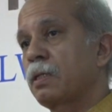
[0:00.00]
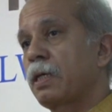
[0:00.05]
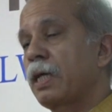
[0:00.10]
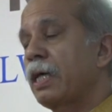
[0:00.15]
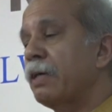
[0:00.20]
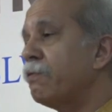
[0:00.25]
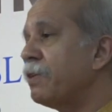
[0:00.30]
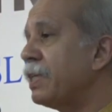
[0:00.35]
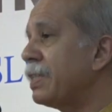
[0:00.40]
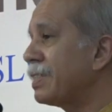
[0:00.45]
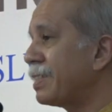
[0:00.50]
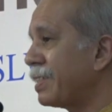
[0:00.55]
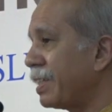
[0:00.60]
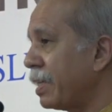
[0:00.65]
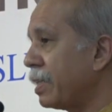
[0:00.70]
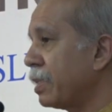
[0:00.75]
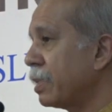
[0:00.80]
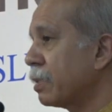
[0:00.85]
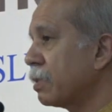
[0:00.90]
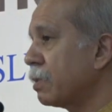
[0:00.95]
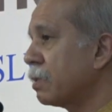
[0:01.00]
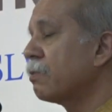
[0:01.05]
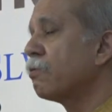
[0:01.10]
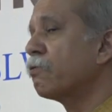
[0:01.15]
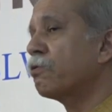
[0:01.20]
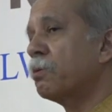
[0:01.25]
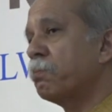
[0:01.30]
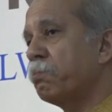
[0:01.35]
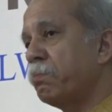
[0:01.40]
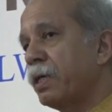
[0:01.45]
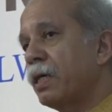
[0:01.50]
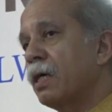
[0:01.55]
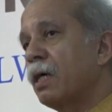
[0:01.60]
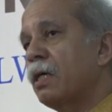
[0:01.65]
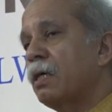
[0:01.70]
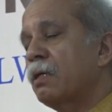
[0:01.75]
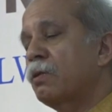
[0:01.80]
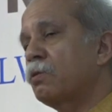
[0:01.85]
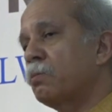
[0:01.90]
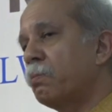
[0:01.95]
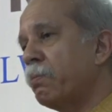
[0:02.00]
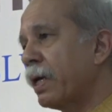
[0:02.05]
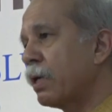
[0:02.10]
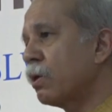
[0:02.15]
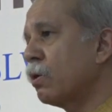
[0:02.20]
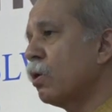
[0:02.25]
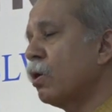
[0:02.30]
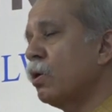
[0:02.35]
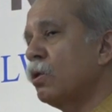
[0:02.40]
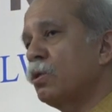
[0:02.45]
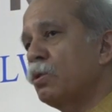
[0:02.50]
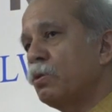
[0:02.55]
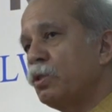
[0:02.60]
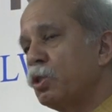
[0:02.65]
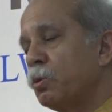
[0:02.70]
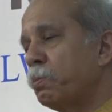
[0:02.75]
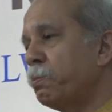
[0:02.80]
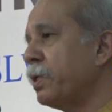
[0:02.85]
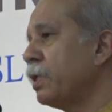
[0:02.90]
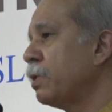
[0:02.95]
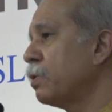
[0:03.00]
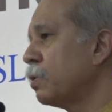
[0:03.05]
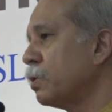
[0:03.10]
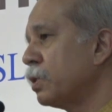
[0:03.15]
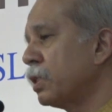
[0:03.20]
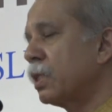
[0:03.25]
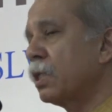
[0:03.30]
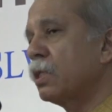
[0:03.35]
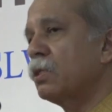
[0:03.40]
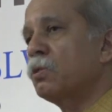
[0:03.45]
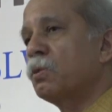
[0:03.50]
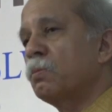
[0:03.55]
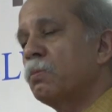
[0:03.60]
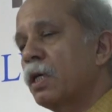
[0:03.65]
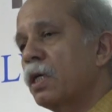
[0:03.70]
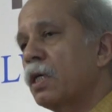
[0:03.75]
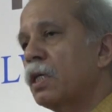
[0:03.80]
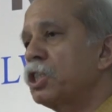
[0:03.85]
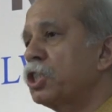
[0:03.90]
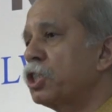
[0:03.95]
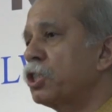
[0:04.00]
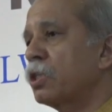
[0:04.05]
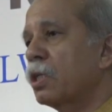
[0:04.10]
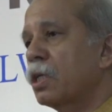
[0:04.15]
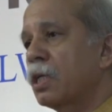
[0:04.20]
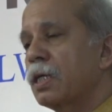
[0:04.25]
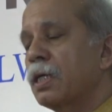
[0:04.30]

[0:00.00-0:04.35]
Every state, from Bihar to Bangalore to UP to Gujarat to Maharashtra,